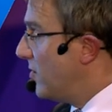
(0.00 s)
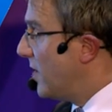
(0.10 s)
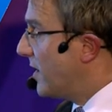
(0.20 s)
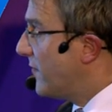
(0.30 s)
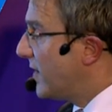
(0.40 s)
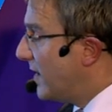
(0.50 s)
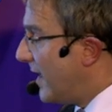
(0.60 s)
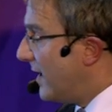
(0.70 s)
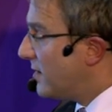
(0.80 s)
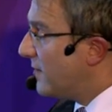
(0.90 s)
And give it a
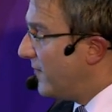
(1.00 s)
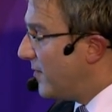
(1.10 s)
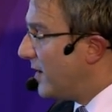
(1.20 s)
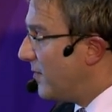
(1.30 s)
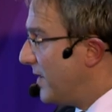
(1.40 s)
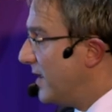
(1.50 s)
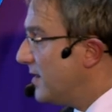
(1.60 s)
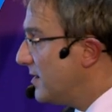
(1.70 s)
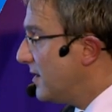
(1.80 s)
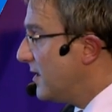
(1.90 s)
nice female
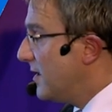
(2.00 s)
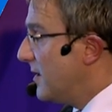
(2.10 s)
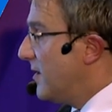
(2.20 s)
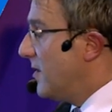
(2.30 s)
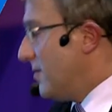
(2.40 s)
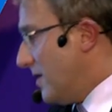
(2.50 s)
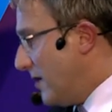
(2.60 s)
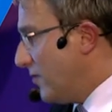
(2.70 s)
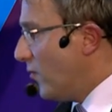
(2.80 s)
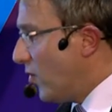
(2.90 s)
appeal.
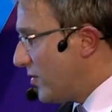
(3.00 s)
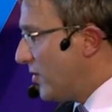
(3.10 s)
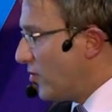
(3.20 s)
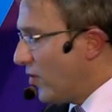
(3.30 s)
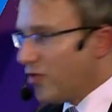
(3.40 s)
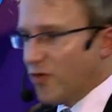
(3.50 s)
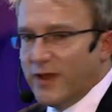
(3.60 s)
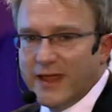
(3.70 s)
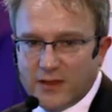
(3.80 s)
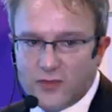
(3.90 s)
And water is also
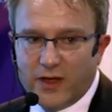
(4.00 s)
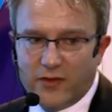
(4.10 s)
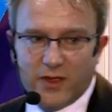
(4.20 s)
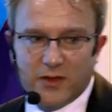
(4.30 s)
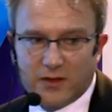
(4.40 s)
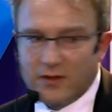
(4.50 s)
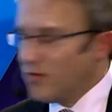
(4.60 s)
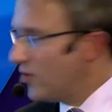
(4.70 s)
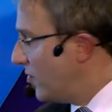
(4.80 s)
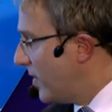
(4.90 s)
linked to hydration,
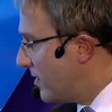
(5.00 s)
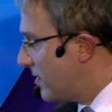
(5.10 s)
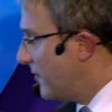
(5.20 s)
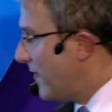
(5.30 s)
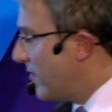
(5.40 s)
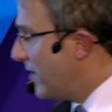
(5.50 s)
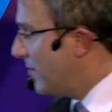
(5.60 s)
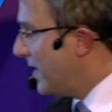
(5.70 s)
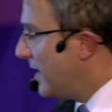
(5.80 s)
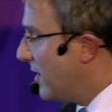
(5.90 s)
so this is a very
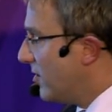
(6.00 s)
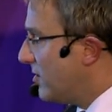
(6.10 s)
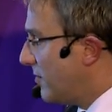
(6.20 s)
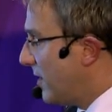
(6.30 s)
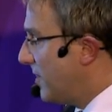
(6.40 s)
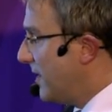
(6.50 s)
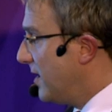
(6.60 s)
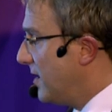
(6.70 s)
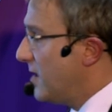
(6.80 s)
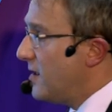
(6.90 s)
appealing concept, I
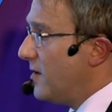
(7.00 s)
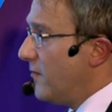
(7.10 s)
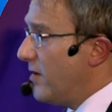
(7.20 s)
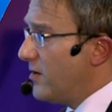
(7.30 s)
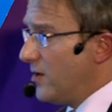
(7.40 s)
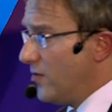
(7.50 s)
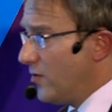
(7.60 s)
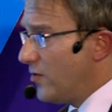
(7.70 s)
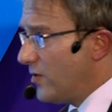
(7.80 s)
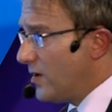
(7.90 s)
think, where you can do
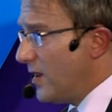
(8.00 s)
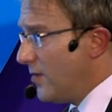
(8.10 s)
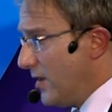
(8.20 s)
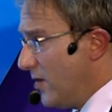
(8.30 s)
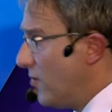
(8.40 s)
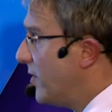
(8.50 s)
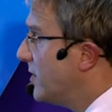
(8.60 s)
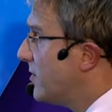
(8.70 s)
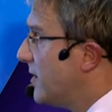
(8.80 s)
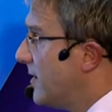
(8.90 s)
nutrition labeling already
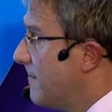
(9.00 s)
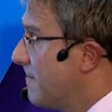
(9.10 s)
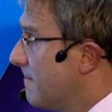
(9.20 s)
today.